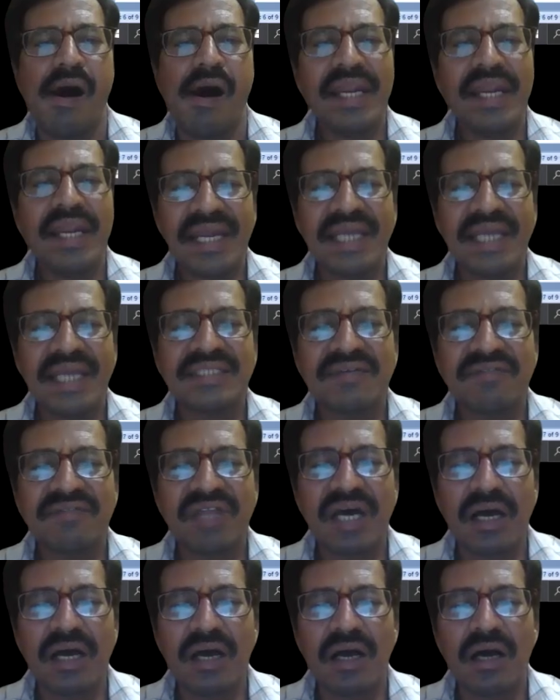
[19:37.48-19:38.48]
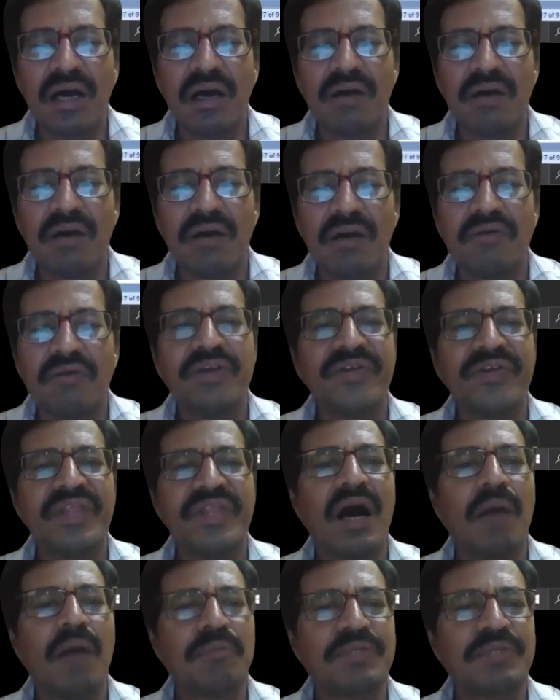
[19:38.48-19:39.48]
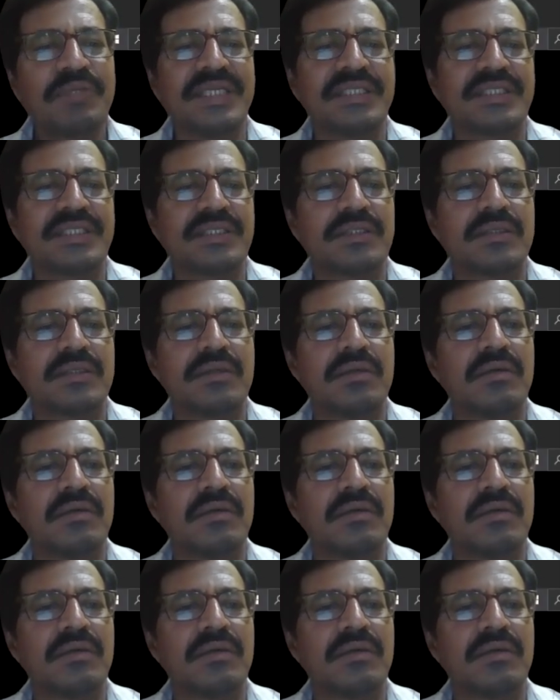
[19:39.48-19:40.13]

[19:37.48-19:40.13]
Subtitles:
in case of the, you see the options.